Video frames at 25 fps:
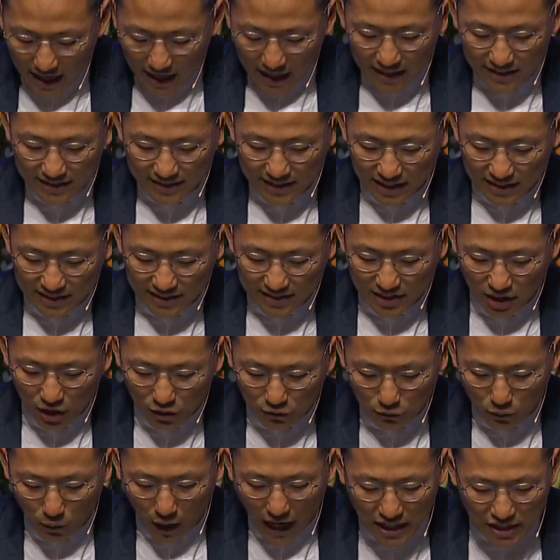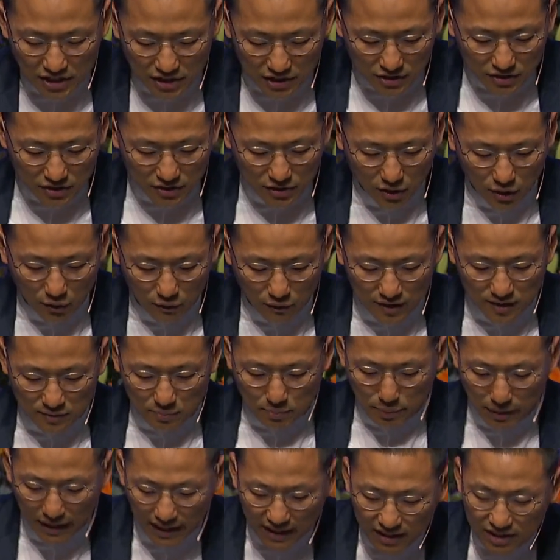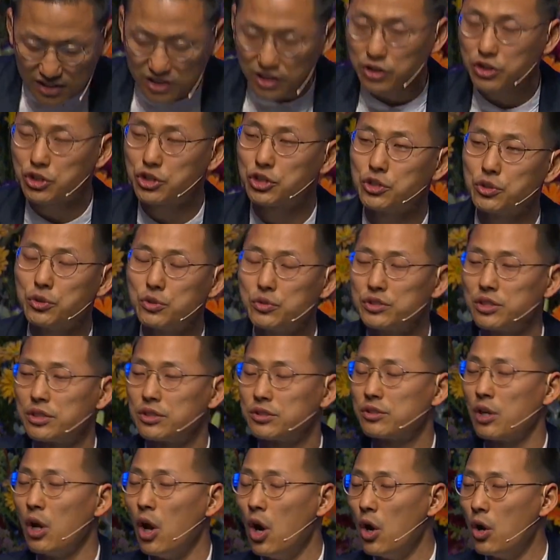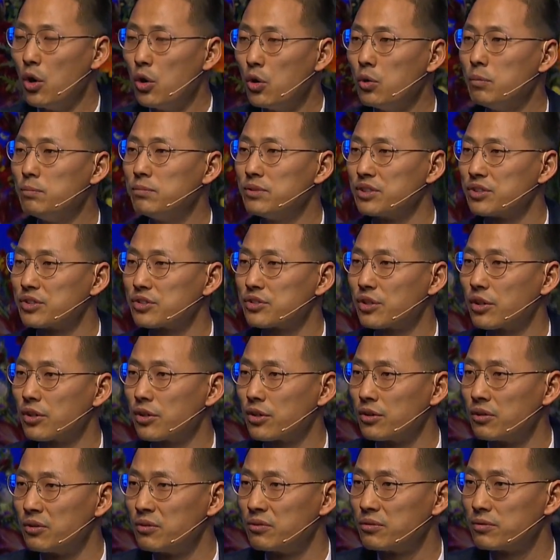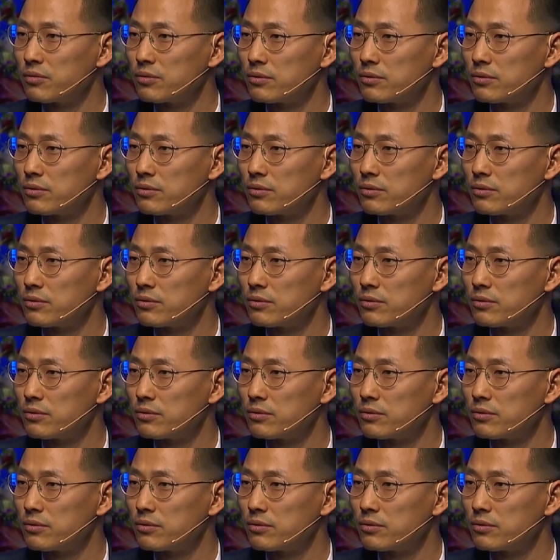He says, self-righteous service picks and chooses whom to serve.